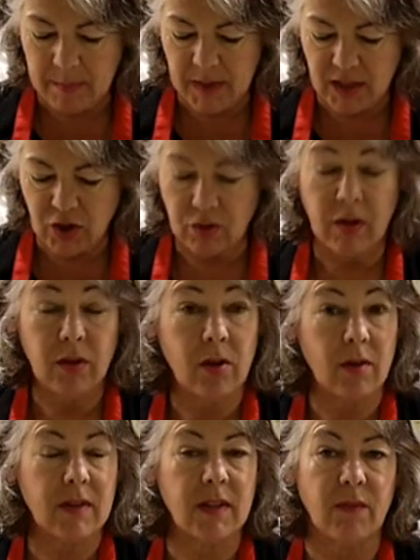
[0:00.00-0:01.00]
You can
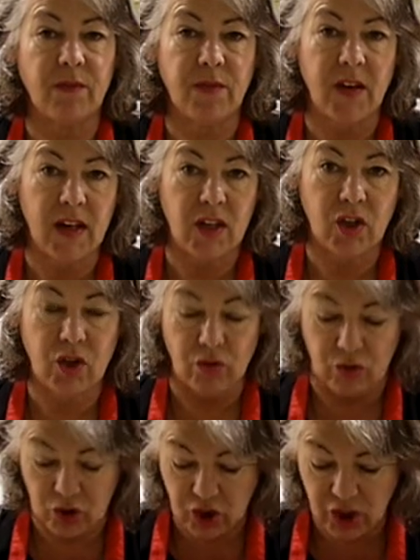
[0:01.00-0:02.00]
cook some fish
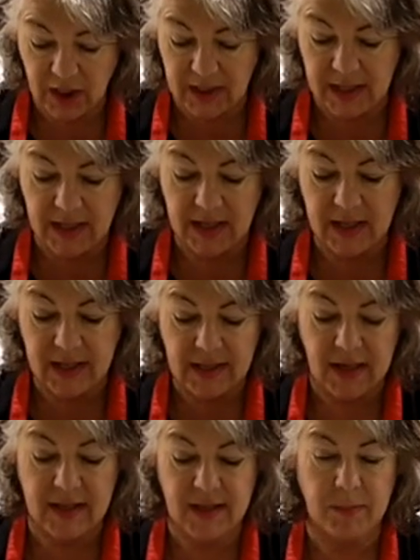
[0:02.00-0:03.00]
or chicken
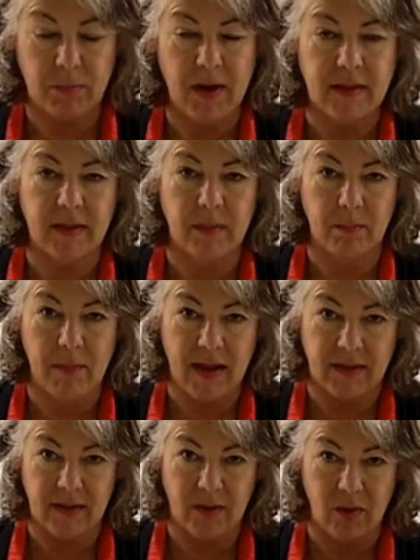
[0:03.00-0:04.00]
and spread some
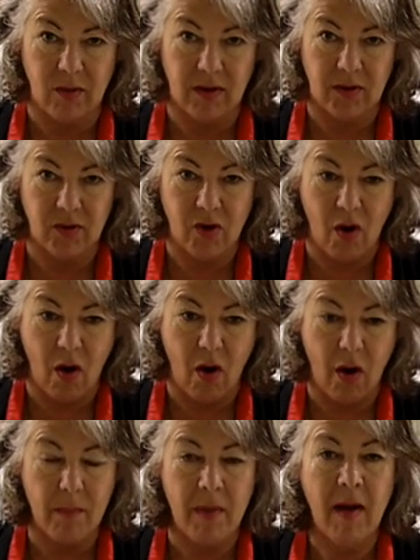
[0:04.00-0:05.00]
pesto on
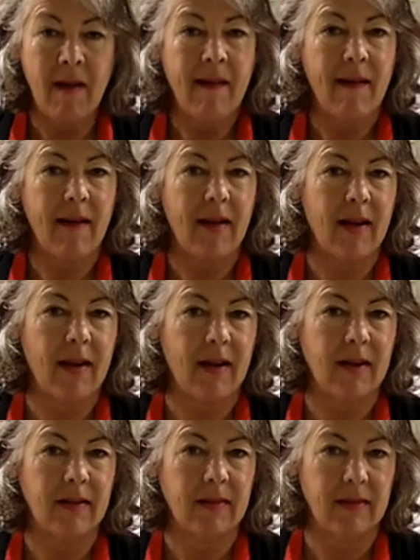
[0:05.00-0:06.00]
top
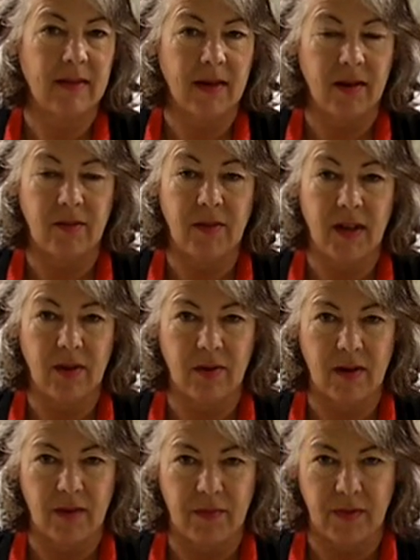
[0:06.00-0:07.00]
and
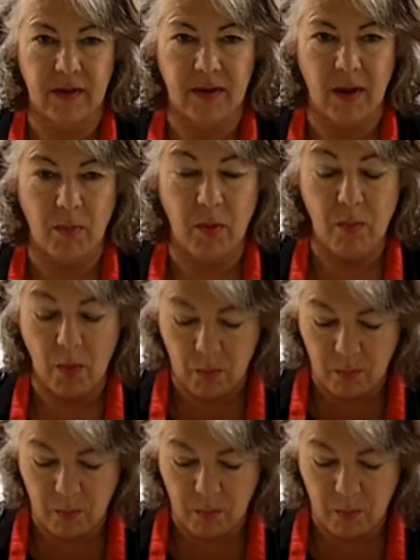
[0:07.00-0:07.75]
recook it for a couple more